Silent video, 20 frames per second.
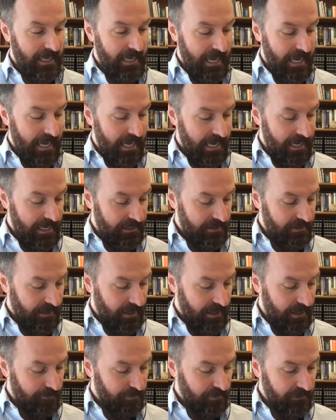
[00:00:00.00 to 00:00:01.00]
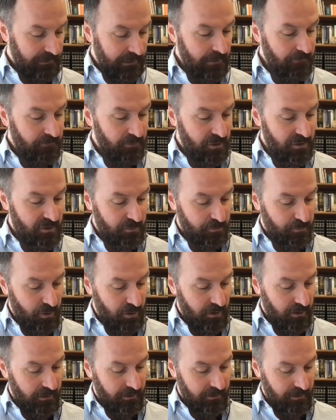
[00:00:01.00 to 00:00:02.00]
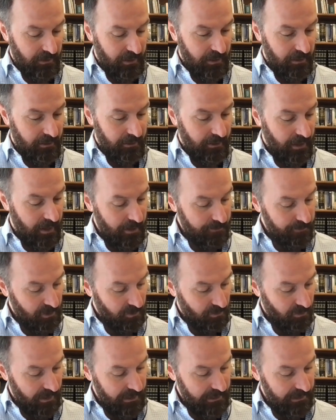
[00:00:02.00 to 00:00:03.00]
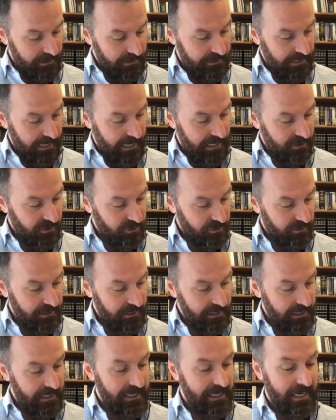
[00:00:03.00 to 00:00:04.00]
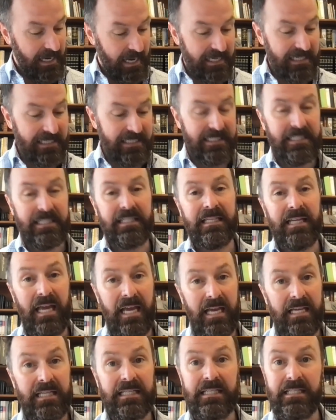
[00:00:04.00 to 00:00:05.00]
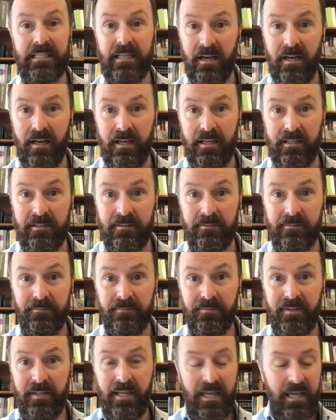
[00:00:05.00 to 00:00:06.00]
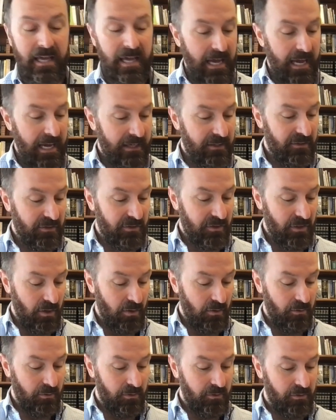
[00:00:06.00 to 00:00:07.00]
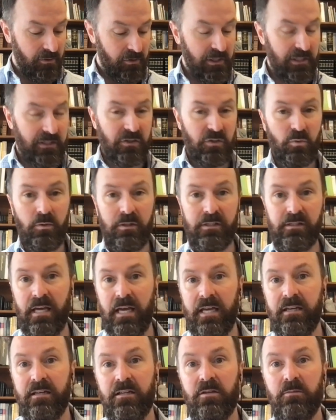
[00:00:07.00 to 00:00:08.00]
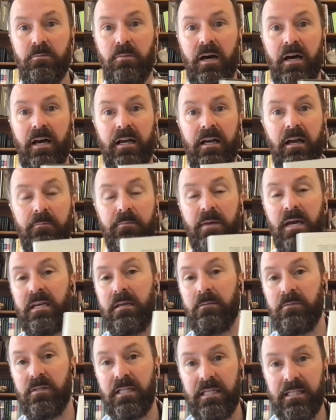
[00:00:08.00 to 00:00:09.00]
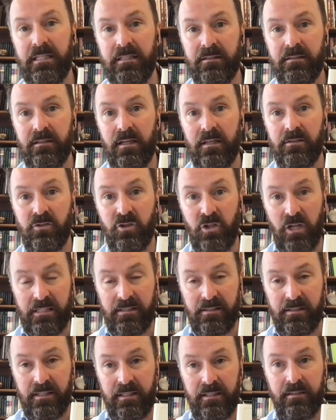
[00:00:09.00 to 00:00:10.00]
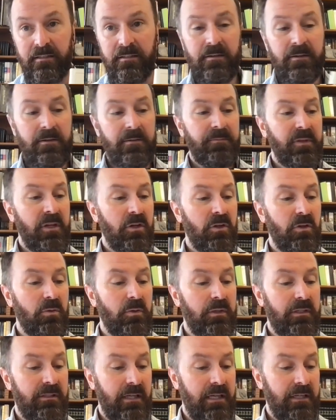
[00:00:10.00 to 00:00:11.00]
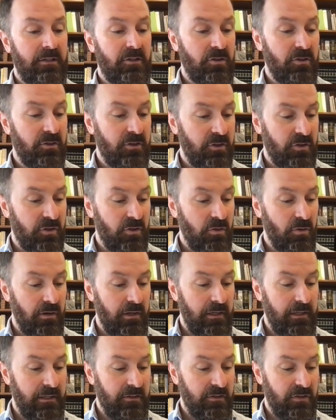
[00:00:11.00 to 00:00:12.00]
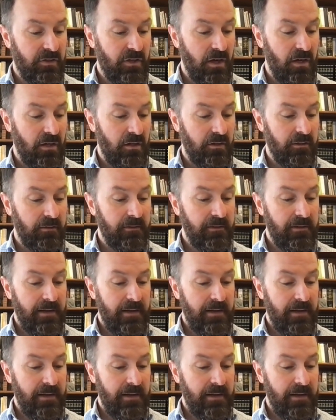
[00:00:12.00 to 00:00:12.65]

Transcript: And I believe this book, copyright, is actually in 1989. And so this was edited by a man named Dean Jesse, who is a church historian and scholar.